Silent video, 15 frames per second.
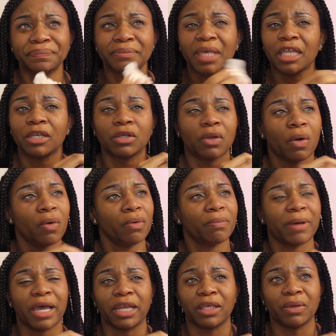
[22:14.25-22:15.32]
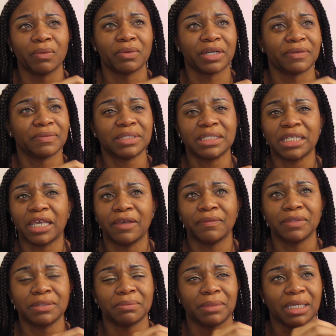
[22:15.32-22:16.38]
and nobody would have
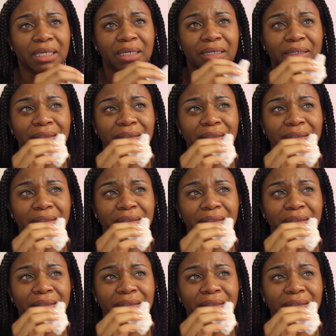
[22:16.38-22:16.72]
saved me.